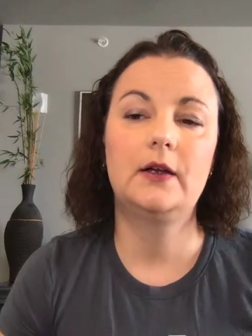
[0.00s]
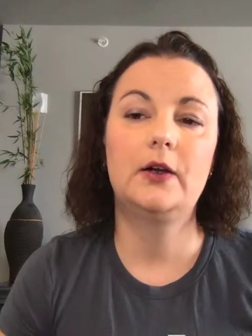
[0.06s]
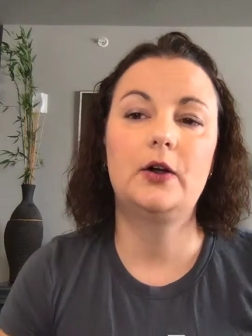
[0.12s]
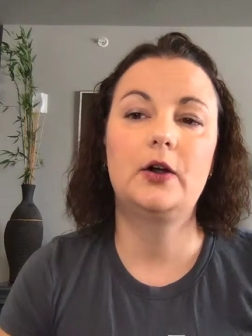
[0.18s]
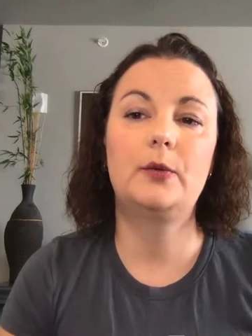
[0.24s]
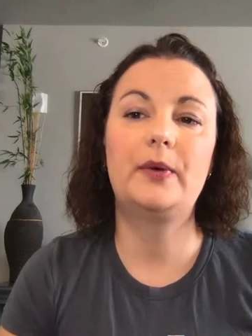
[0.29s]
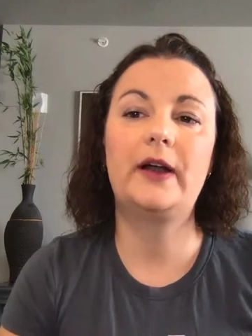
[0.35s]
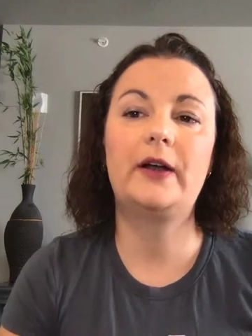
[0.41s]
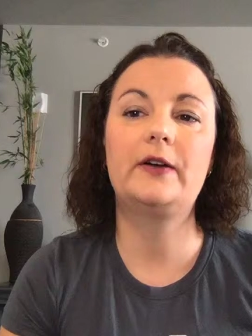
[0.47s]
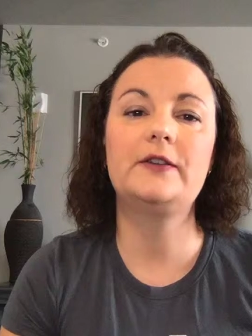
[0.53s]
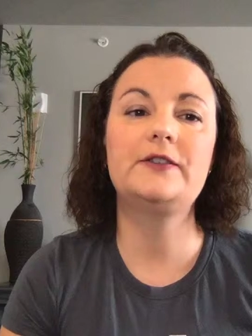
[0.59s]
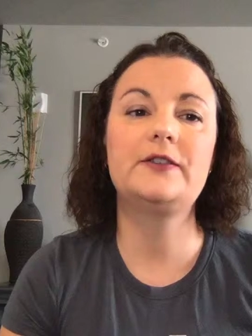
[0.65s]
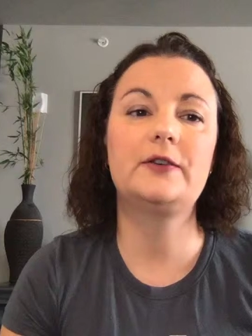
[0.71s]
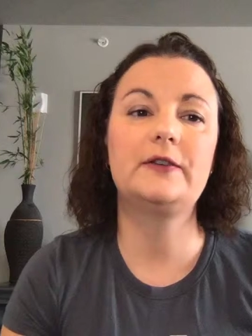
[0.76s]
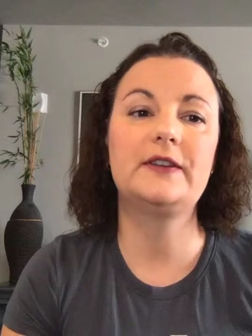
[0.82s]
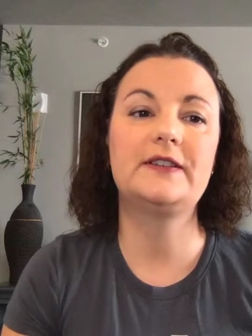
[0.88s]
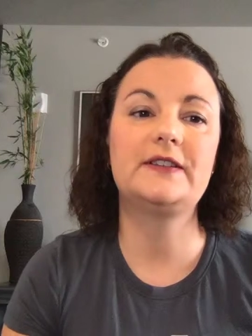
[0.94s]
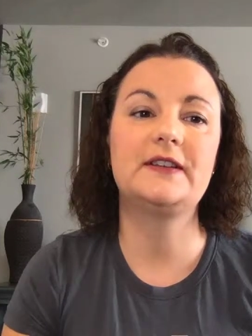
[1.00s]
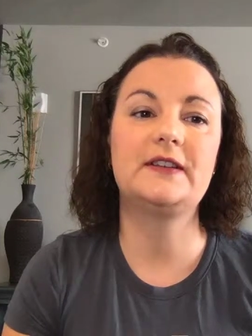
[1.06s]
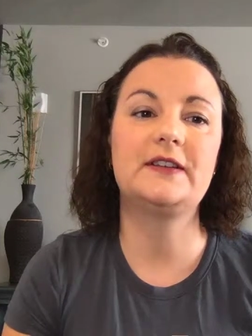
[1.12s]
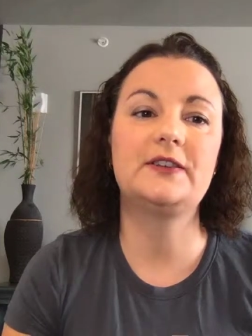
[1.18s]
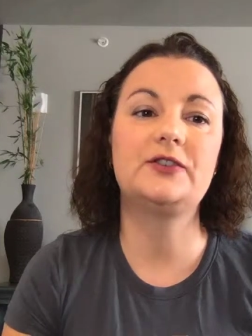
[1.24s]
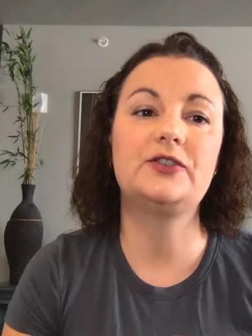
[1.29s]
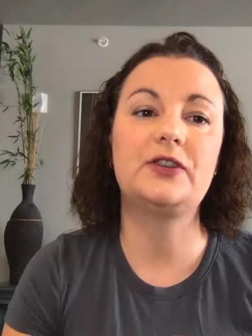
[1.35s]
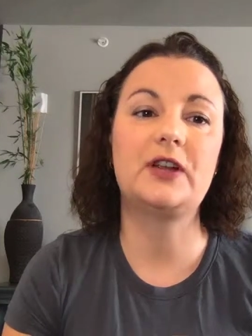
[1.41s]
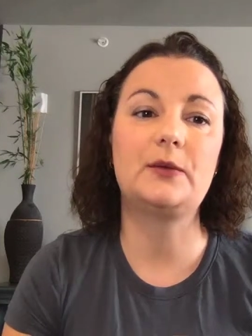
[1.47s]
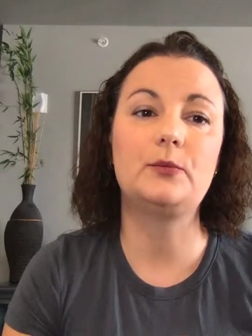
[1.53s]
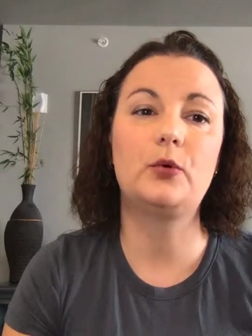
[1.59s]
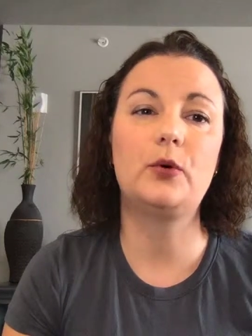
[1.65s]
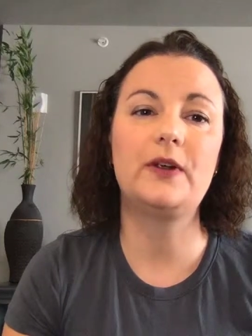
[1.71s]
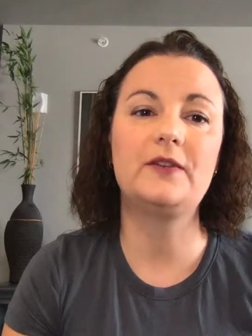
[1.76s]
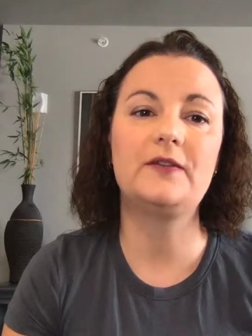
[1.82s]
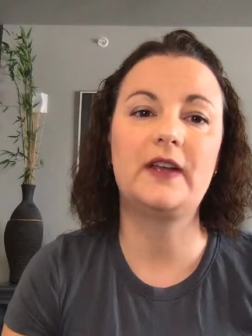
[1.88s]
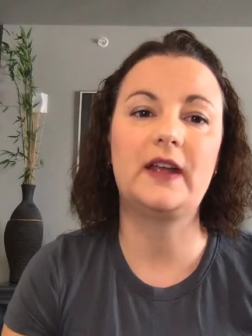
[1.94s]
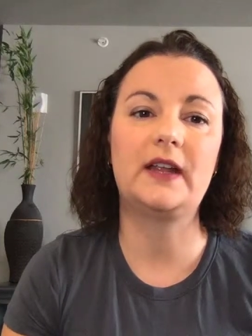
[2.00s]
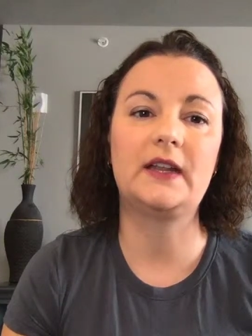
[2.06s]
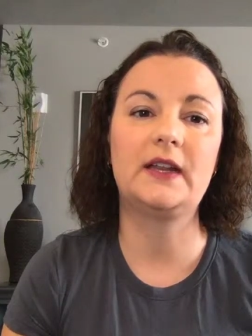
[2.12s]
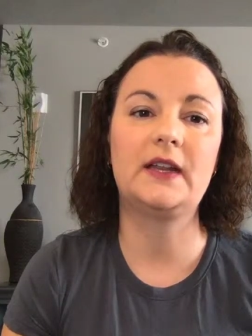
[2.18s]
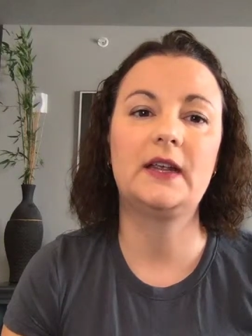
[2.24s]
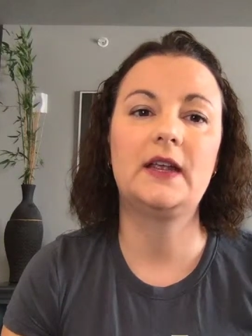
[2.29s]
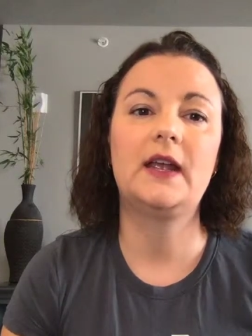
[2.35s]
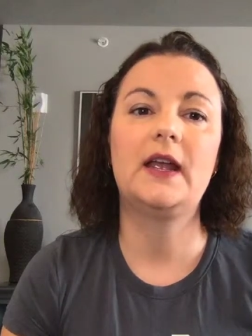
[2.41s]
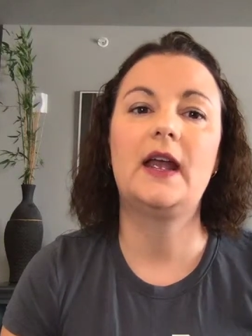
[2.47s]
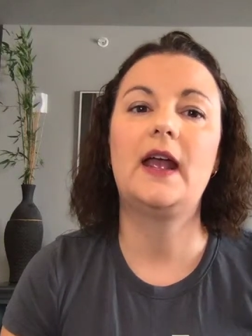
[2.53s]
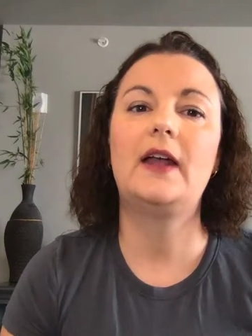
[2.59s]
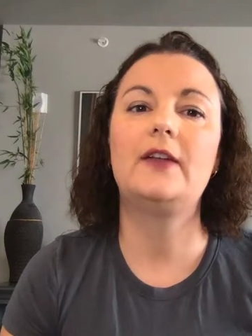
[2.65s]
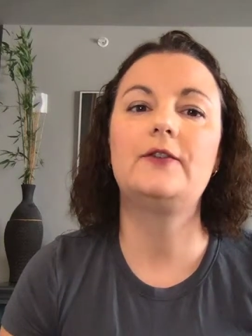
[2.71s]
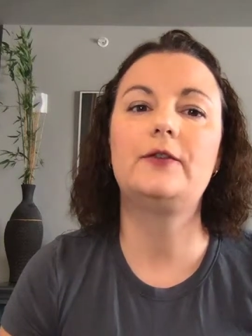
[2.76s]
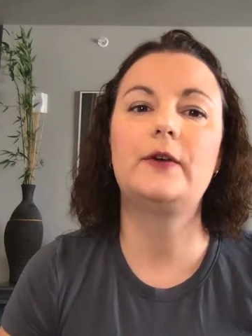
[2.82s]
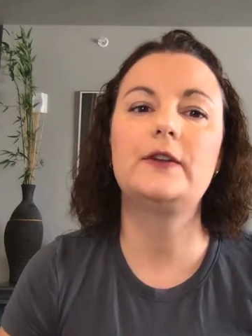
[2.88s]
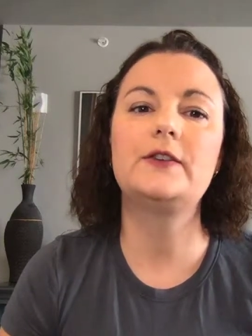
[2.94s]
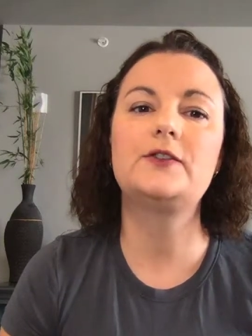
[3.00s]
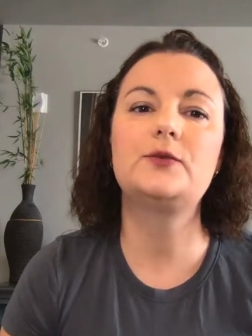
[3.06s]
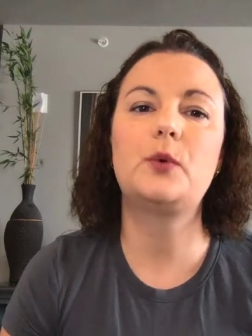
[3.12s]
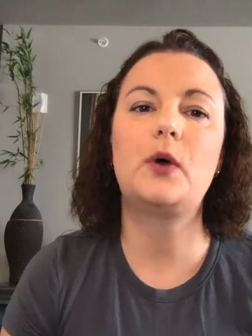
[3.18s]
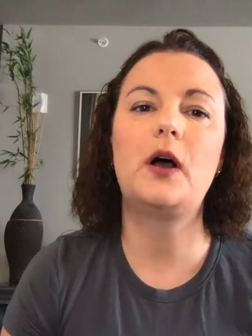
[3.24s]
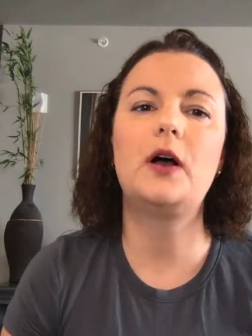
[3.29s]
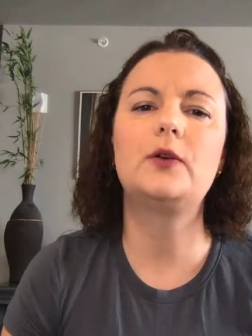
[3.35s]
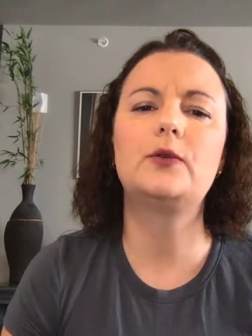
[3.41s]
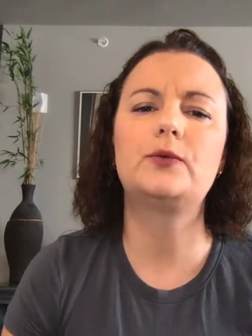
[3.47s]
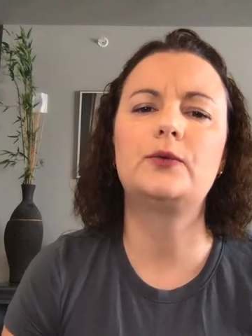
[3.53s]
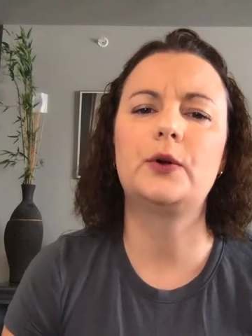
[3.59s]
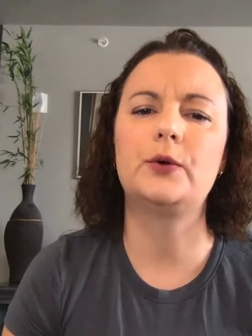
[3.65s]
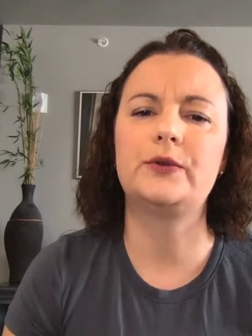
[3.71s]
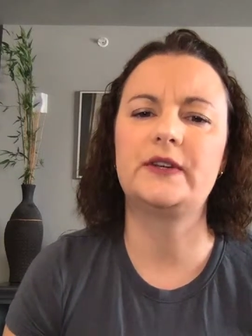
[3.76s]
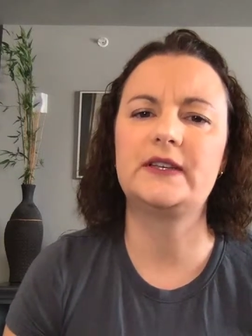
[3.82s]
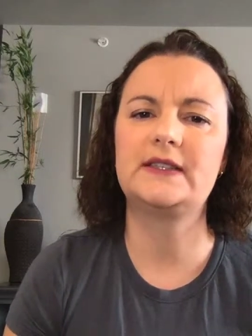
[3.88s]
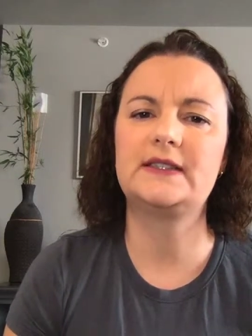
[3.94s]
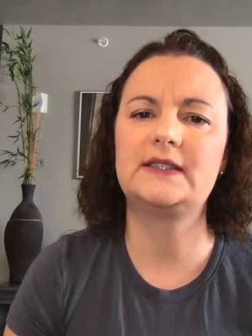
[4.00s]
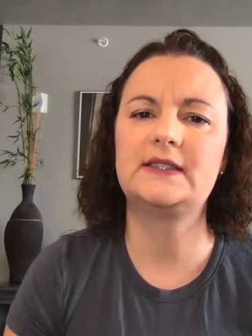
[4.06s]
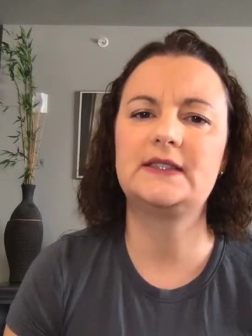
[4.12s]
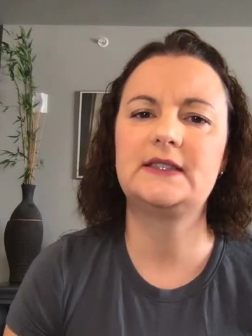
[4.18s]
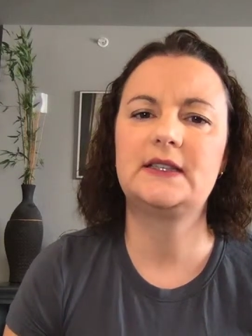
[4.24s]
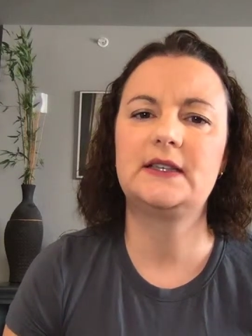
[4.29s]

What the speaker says: Her parents are listed as Jeanne Pointvin and François Rotis.